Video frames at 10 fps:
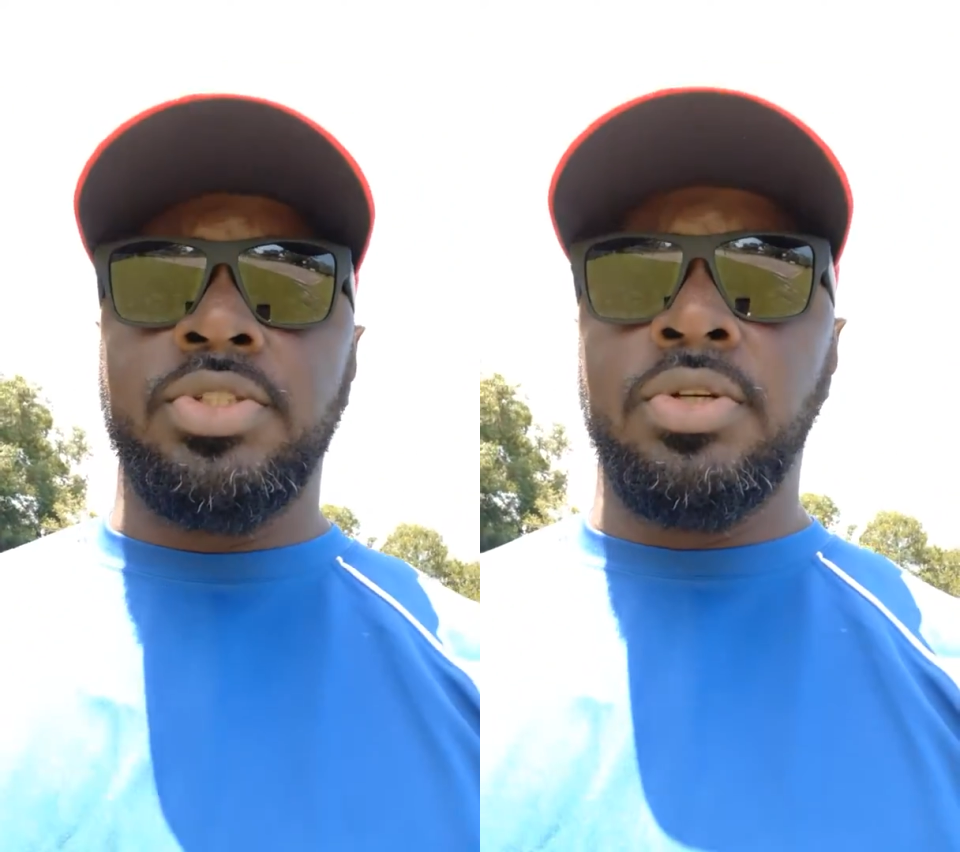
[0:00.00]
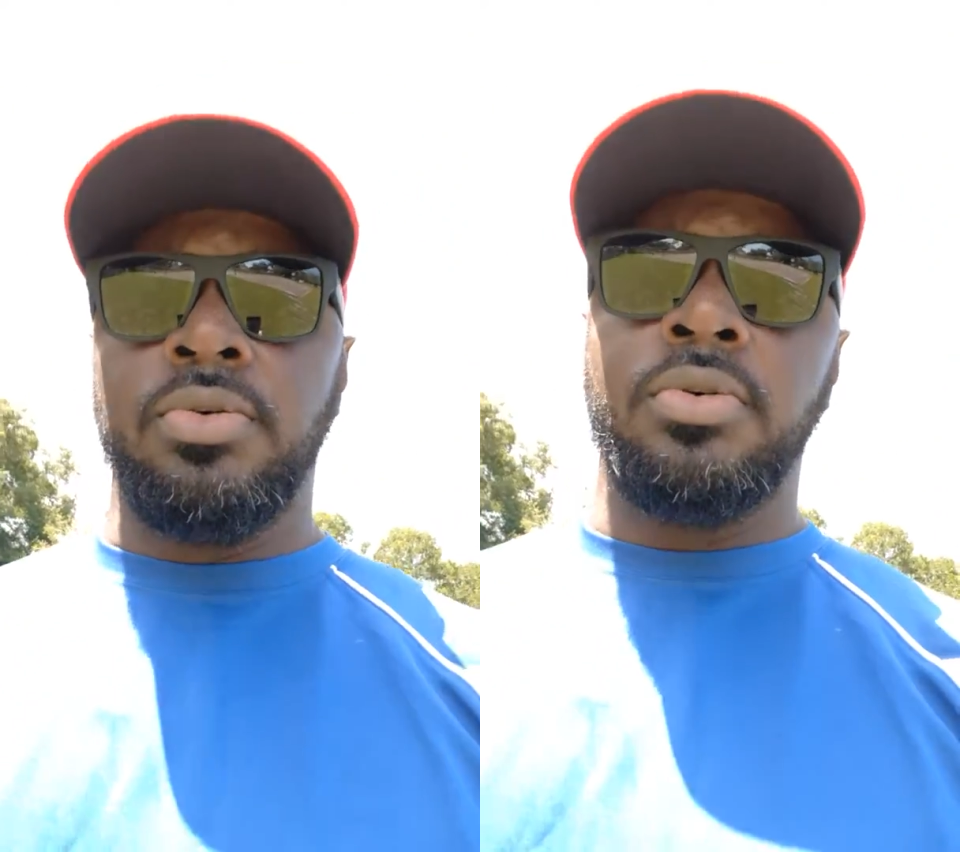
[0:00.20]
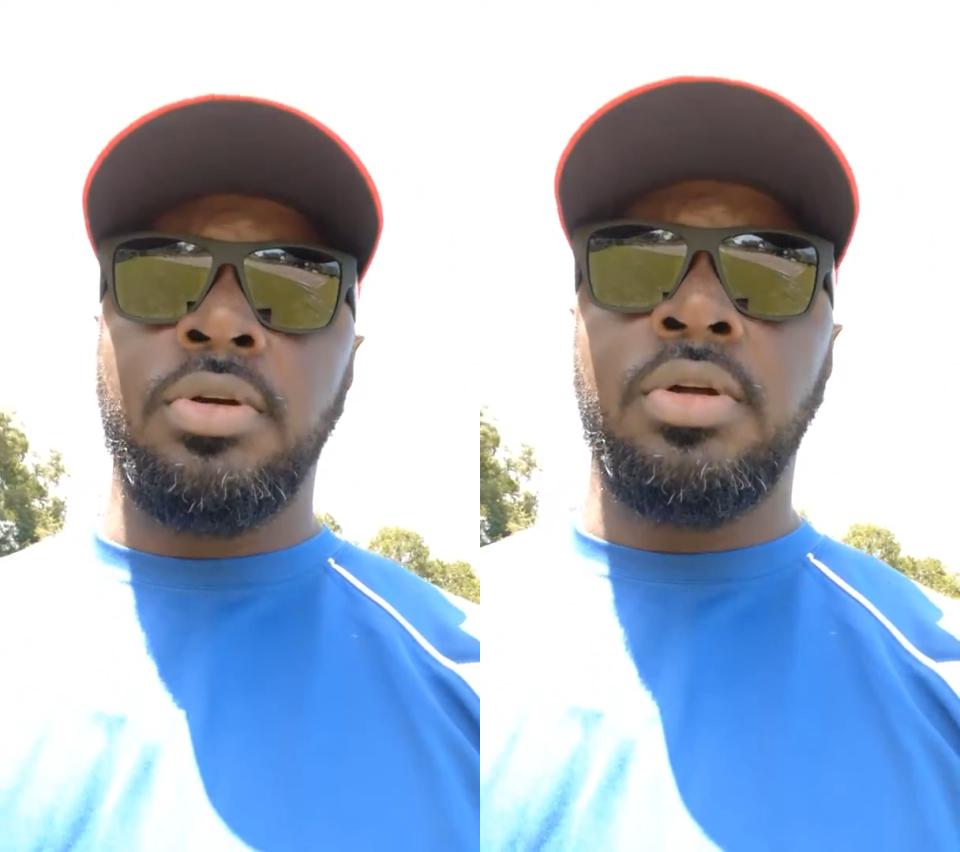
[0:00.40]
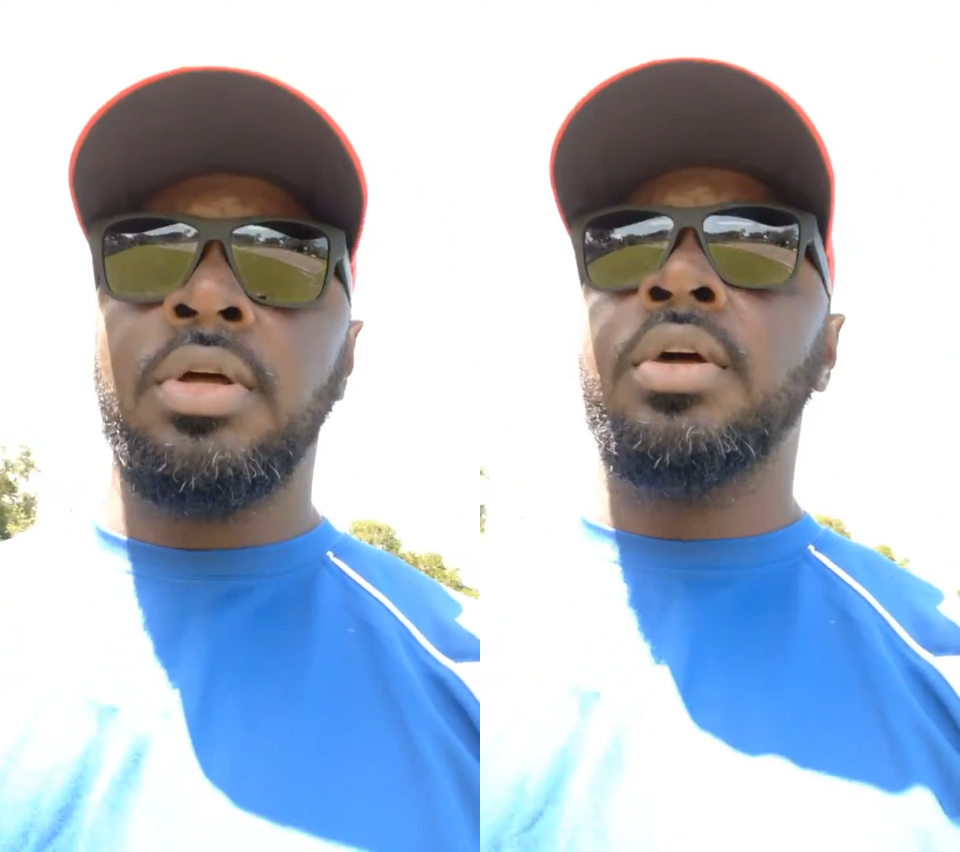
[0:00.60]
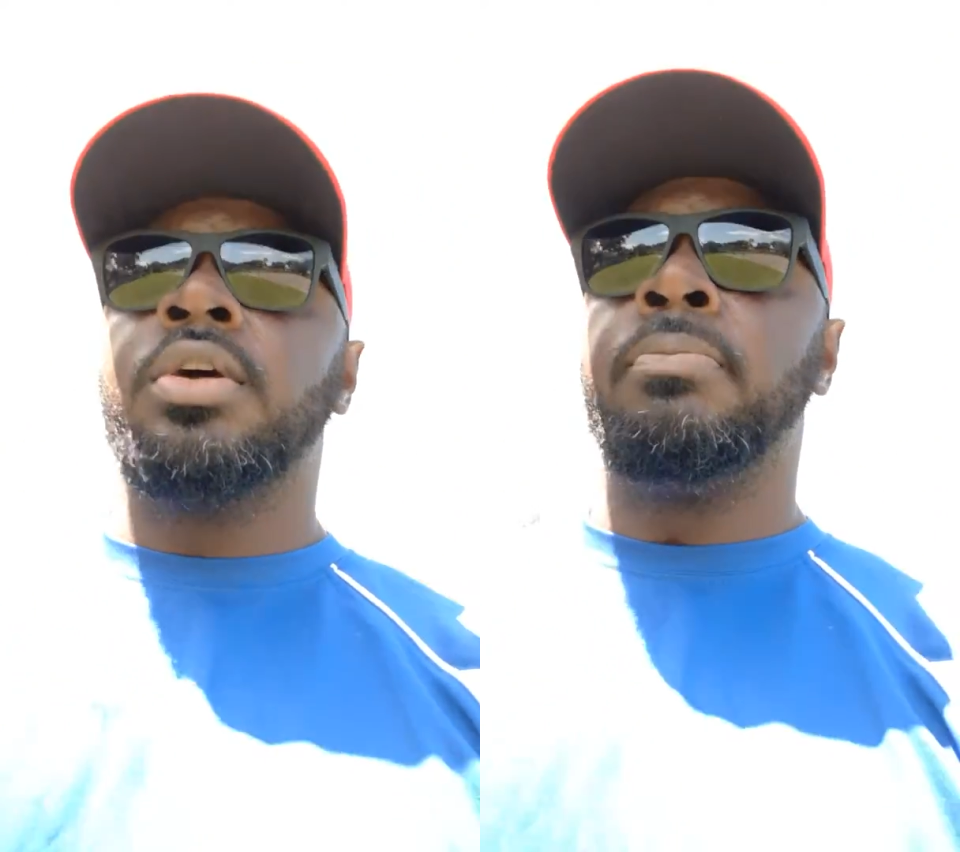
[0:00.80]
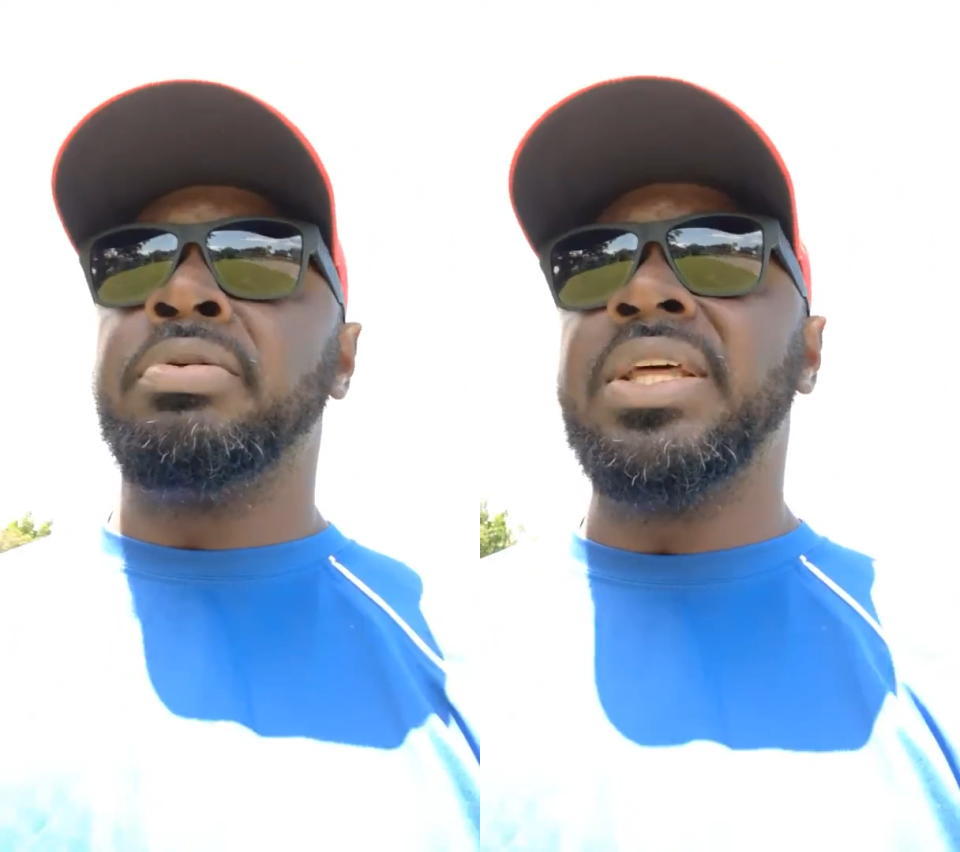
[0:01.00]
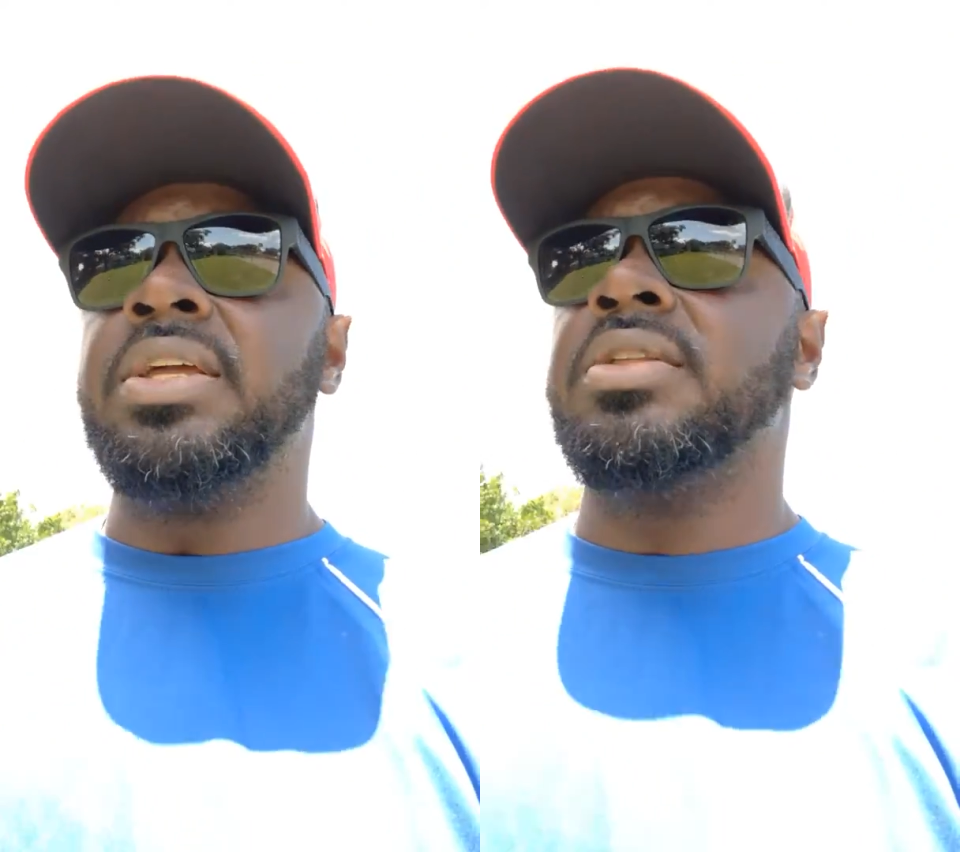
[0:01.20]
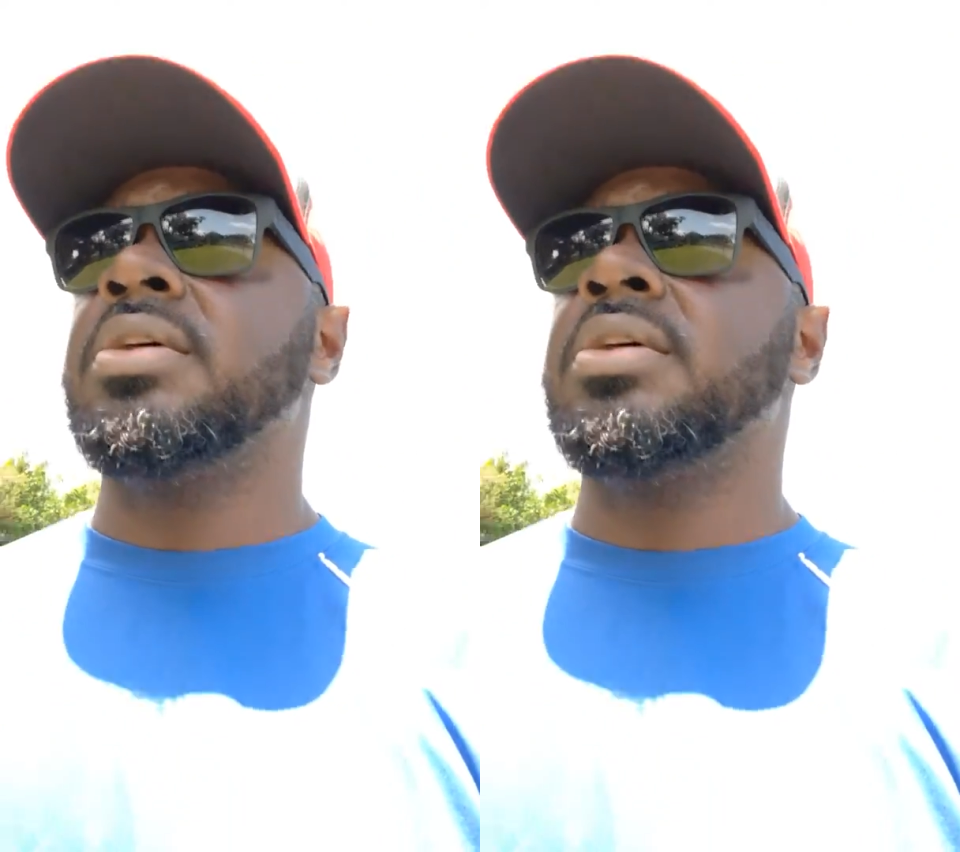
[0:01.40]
to complete.